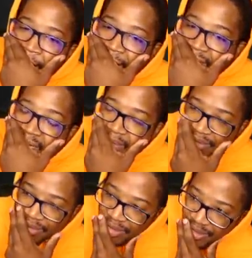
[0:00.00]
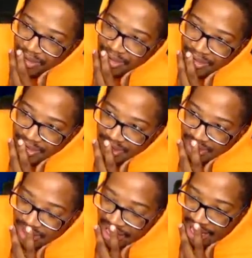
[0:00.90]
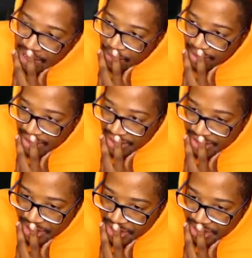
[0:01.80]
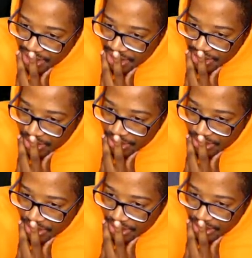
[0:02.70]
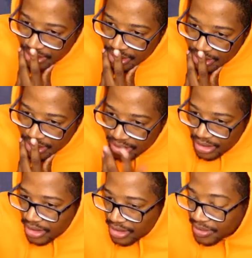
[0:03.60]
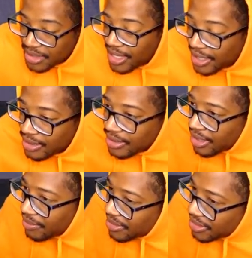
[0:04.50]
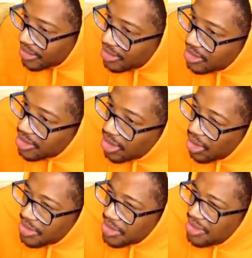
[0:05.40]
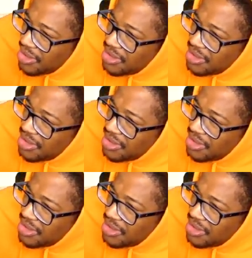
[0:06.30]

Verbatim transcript: Timberwolves. Who is this? KAT, Wiggins, D'Lo. This cat. Okay, what is this? All Star.